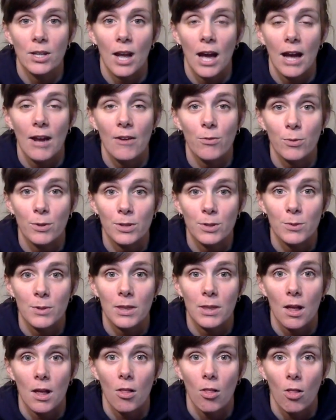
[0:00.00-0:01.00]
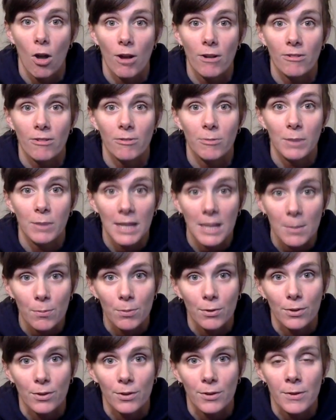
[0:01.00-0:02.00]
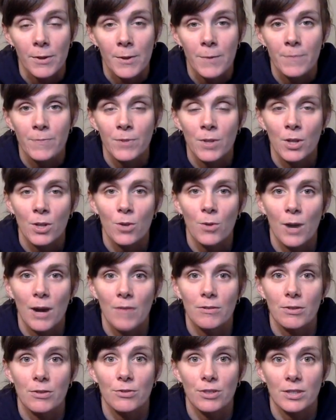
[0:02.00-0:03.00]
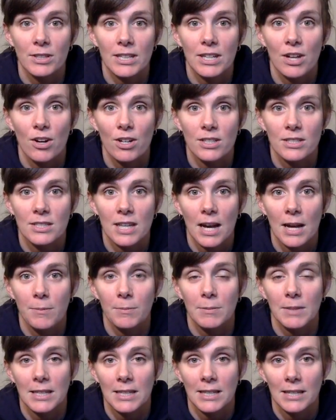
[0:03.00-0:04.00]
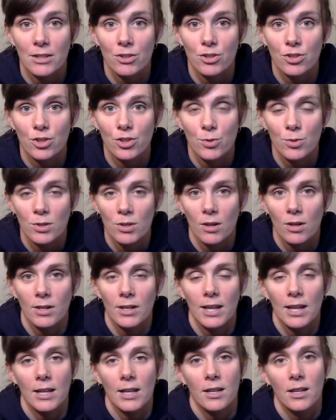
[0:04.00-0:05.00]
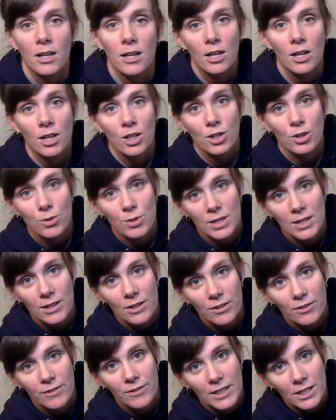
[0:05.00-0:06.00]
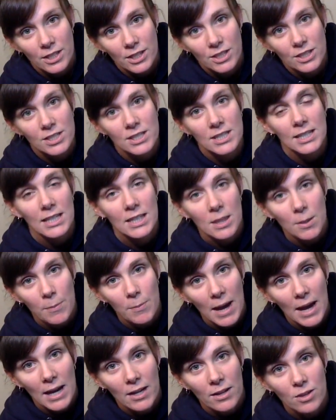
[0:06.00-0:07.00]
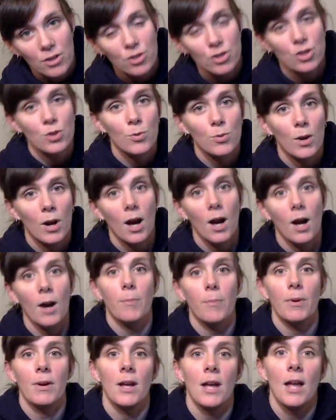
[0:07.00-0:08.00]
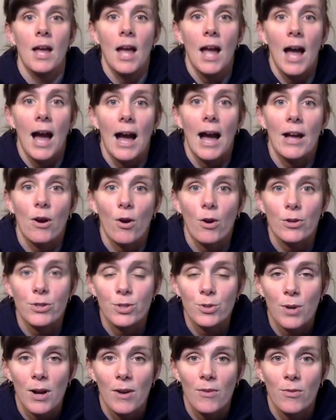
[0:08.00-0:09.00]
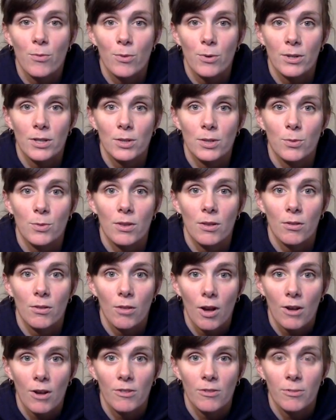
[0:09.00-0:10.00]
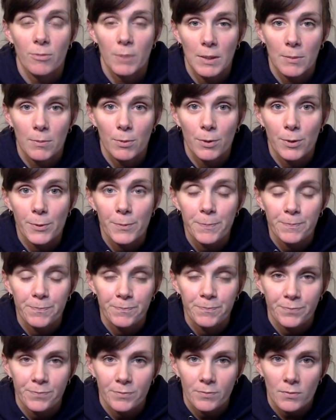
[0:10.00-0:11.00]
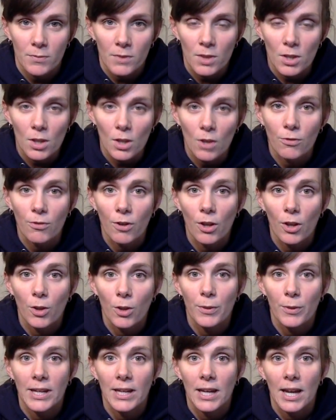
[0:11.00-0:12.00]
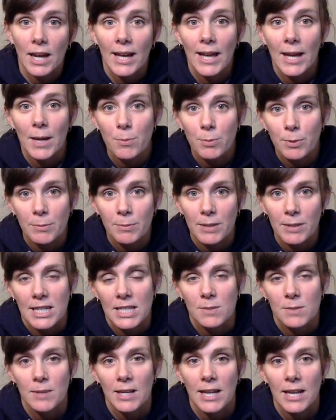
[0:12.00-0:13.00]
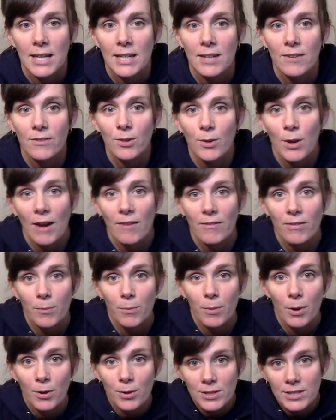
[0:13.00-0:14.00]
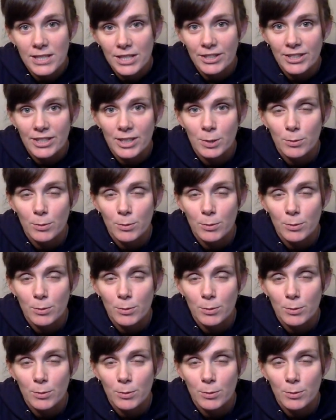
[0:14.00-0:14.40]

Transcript: I've worked with a lot of people who have a really hard time getting their shoes on and using their fingers to get the back of the shoe up. I also have worked with a lot of people following a hip replacement, and if you have the posterior